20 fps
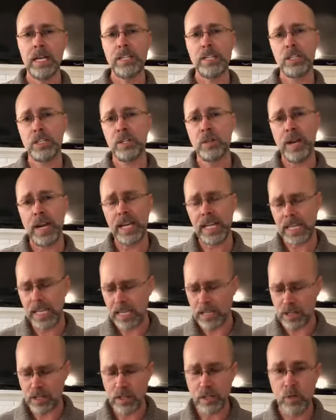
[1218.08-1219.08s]
to try to
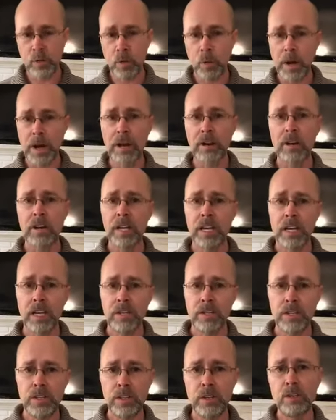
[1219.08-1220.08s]
get you where
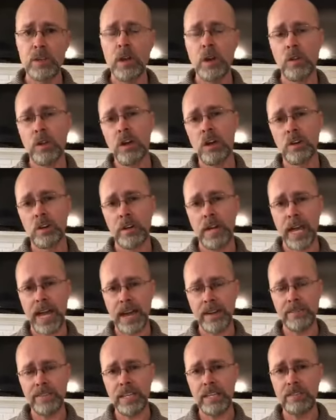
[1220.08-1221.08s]
you no longer
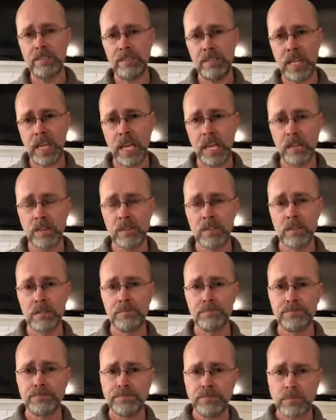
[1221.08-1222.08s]
have these
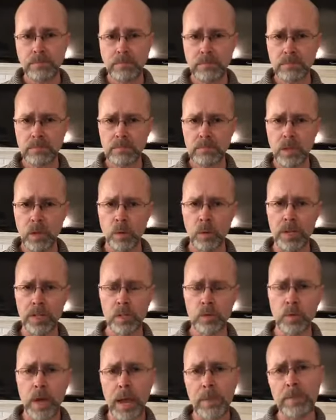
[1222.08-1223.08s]
things where
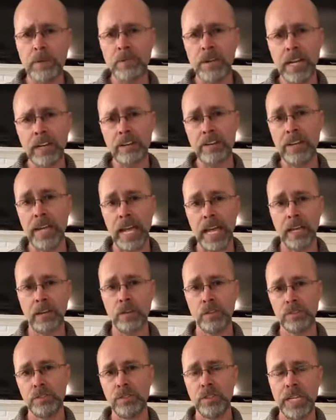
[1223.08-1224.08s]
it's wrapped around your
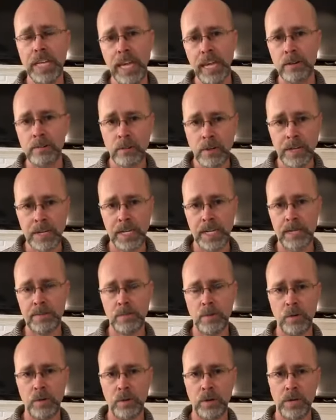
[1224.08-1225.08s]
ankles and you can't run
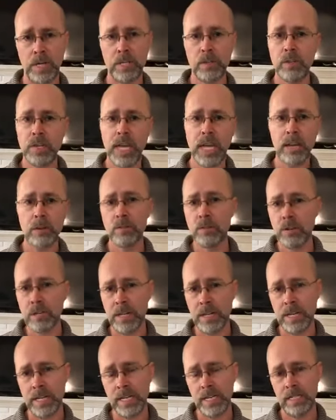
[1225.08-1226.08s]
anymore. You can't
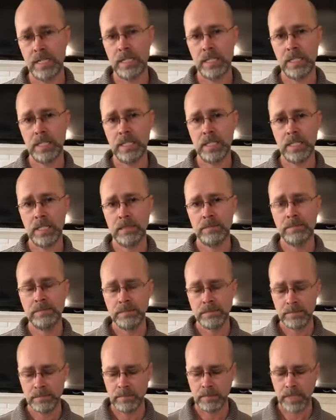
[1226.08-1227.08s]
run.
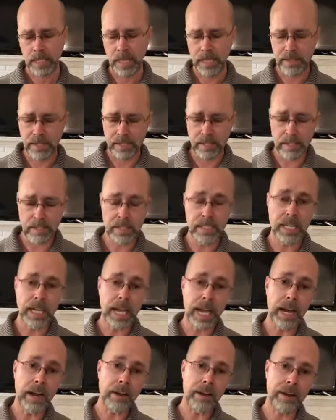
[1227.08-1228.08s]
And this is
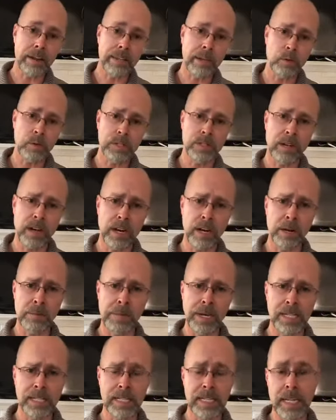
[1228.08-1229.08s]
the area that we're talking
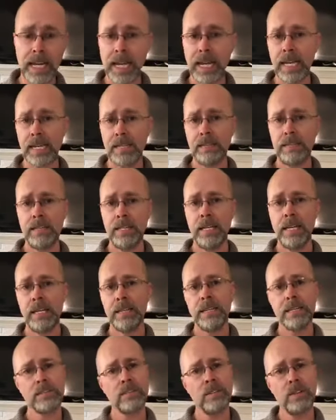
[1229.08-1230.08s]
about tonight.
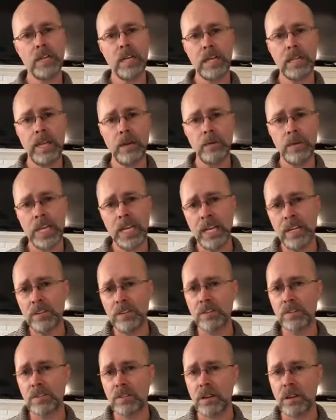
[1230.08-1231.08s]
That's going to that what
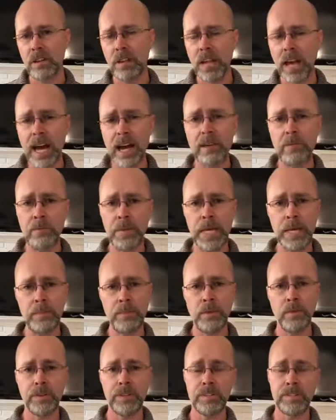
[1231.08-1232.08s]
hinders a lot of
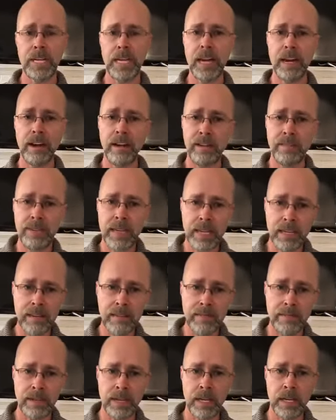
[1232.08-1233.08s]
people is the area of
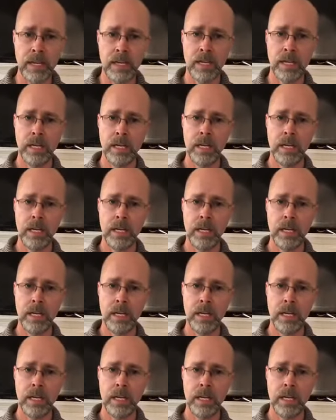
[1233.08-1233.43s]
envy.